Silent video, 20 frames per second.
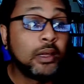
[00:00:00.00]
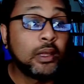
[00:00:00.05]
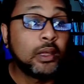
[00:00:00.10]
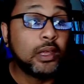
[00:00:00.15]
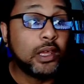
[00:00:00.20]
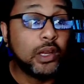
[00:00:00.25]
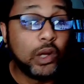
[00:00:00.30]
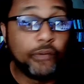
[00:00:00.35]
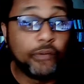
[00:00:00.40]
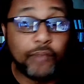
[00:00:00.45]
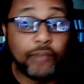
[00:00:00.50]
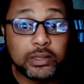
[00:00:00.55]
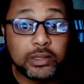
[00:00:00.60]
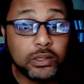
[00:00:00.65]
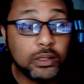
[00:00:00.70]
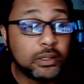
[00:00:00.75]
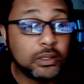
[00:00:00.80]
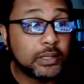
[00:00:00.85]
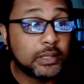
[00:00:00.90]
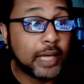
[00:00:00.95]
You know, if I
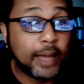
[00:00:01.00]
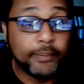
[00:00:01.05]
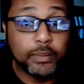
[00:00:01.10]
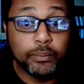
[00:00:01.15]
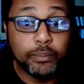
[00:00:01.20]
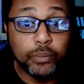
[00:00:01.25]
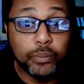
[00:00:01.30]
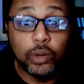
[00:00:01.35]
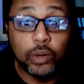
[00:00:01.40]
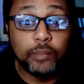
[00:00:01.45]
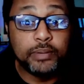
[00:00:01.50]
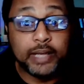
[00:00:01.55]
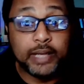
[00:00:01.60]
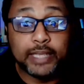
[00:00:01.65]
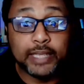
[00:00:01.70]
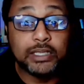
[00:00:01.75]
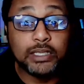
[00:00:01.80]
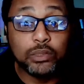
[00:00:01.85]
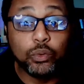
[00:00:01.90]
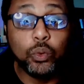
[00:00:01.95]
took time to boot up
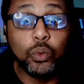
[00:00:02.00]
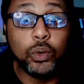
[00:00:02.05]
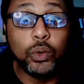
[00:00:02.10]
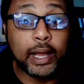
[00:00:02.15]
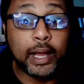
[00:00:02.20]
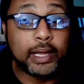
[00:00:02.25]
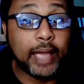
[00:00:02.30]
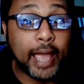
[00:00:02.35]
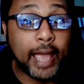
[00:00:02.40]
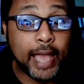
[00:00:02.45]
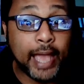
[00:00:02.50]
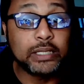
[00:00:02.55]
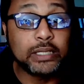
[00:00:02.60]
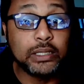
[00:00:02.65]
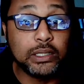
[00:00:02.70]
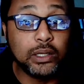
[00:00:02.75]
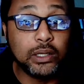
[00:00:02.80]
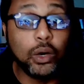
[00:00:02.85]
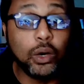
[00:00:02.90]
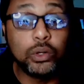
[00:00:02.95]
Destiny 1, I could actually
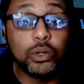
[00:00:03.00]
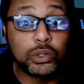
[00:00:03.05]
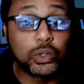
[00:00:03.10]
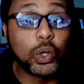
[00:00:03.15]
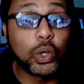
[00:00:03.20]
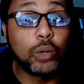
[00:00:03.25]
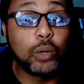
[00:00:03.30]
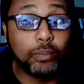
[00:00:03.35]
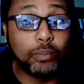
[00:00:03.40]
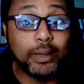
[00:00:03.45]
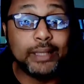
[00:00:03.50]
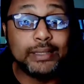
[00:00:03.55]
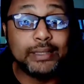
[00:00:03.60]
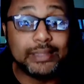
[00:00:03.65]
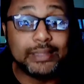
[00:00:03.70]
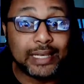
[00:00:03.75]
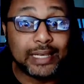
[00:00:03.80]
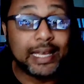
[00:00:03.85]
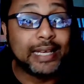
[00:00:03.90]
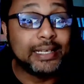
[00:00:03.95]
go to certain places
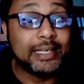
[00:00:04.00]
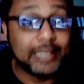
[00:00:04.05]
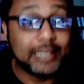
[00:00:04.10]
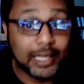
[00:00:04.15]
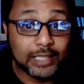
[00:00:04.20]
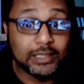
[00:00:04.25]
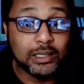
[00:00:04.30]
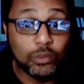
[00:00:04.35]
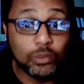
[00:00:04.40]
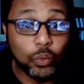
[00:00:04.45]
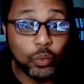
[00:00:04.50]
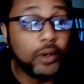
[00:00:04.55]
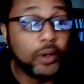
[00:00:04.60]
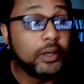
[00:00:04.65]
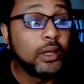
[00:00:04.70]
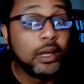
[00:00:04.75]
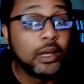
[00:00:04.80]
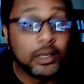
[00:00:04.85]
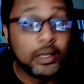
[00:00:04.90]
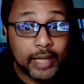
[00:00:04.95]
in Destiny 1
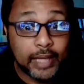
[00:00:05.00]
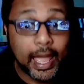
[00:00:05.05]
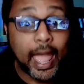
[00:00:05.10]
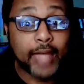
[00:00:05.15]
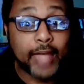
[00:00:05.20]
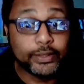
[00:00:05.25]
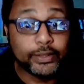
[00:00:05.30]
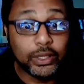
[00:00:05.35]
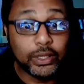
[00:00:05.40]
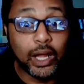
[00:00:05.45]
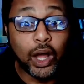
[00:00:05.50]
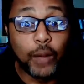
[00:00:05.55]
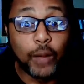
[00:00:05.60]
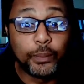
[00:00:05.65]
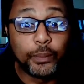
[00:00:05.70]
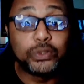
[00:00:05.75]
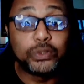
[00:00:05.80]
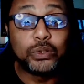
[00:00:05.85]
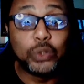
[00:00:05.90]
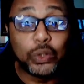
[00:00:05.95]
that actually
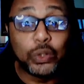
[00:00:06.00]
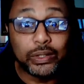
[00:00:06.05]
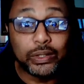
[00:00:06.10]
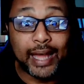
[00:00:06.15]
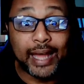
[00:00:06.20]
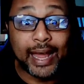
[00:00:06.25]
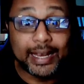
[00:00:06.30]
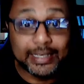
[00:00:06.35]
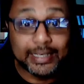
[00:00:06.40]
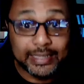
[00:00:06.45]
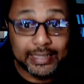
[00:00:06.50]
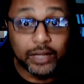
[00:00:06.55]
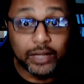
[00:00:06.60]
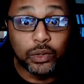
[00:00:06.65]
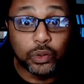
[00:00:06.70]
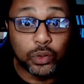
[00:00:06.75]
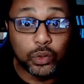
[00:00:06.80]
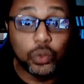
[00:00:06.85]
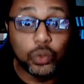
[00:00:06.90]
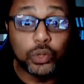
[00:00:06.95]
almost look
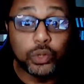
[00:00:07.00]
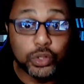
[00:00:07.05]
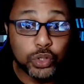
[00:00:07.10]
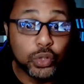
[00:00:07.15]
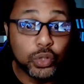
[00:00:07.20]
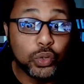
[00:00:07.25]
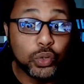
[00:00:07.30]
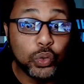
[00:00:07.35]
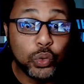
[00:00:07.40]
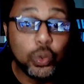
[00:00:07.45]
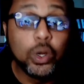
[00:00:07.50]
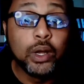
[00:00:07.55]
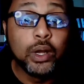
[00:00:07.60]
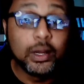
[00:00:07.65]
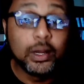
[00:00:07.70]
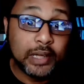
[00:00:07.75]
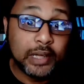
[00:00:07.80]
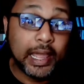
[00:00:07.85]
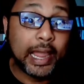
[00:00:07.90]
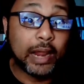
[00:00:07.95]
identical to
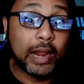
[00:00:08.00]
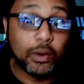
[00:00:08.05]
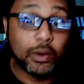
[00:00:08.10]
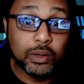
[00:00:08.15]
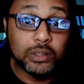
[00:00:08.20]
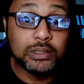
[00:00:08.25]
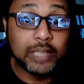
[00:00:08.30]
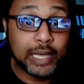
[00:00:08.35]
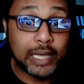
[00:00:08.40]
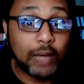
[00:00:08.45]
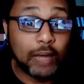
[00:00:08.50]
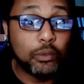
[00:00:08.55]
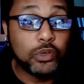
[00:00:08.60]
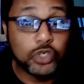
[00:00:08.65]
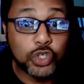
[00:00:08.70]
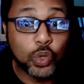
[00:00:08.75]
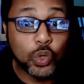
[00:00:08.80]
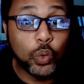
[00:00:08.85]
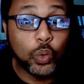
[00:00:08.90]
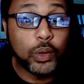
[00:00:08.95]
the areas that they were
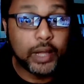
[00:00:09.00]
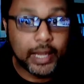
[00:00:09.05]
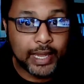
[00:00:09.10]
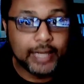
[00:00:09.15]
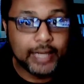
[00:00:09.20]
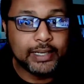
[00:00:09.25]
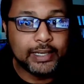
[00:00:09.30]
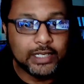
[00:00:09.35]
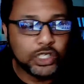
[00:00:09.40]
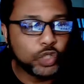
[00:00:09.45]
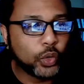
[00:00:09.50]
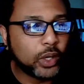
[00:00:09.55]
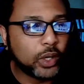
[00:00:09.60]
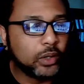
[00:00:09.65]
showing in this trailer.